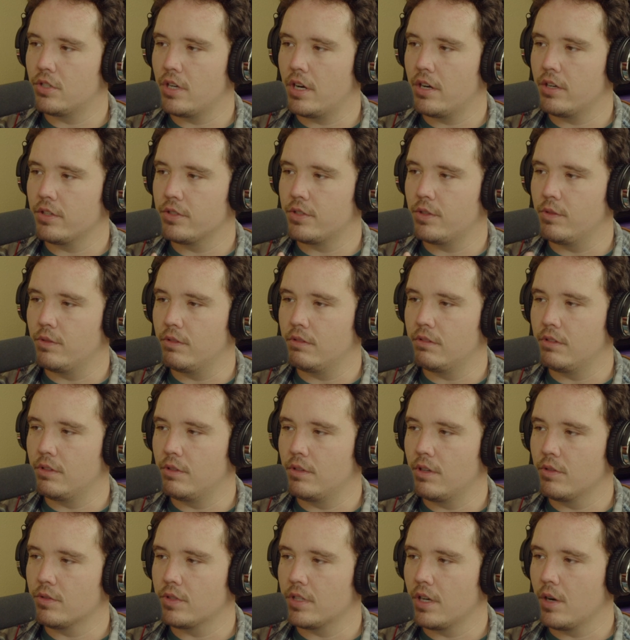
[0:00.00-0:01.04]
Charles, you
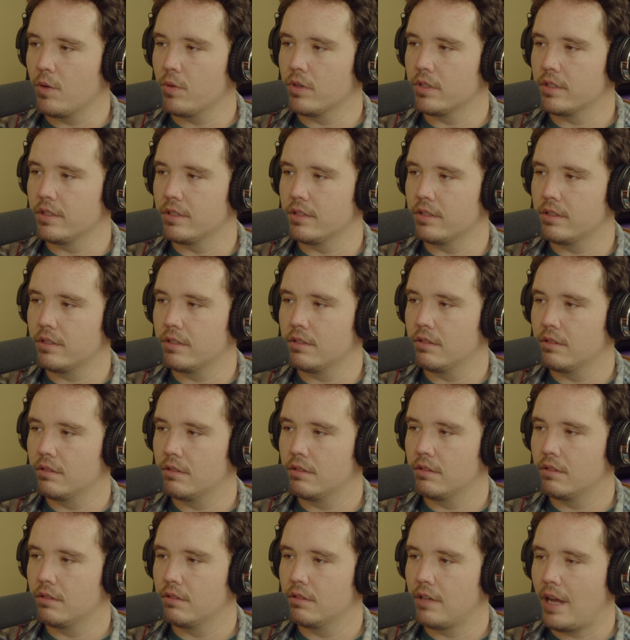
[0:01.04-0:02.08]
know Star Wars is...
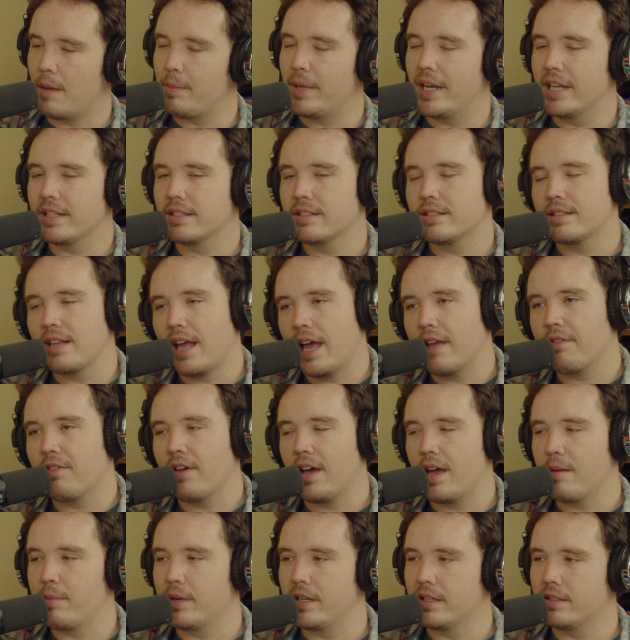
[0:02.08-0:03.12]
I mean, it's
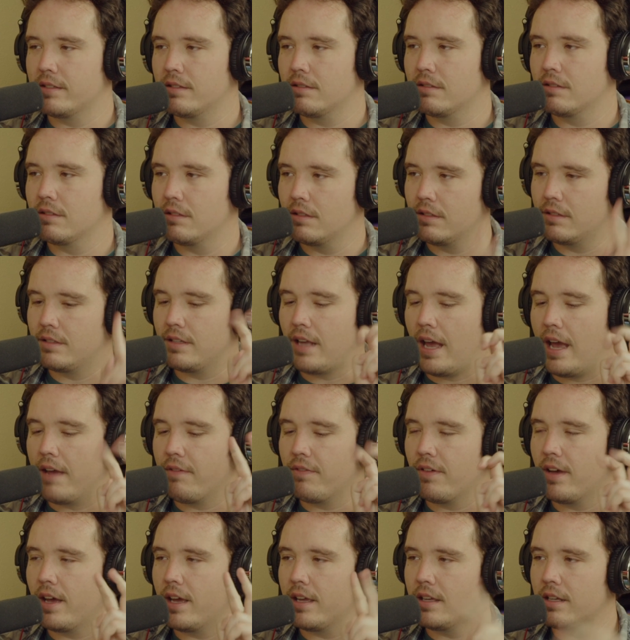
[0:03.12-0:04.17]
sci-fi, but it's
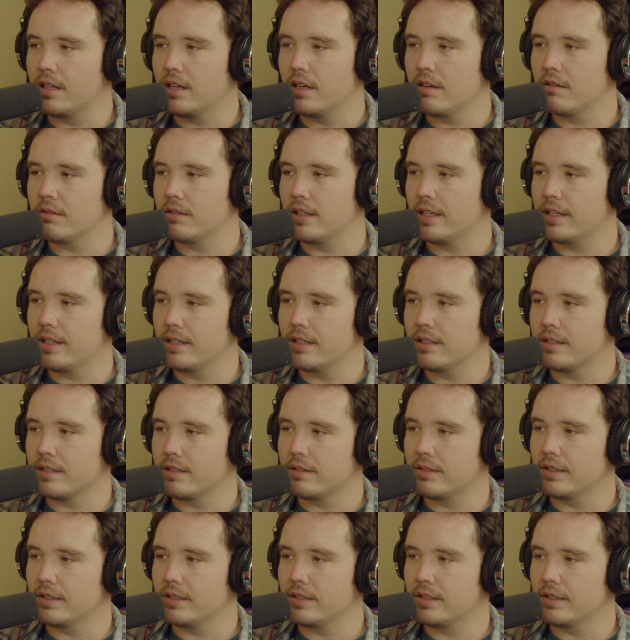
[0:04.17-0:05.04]
sci-fi, you know? Like, it doesn't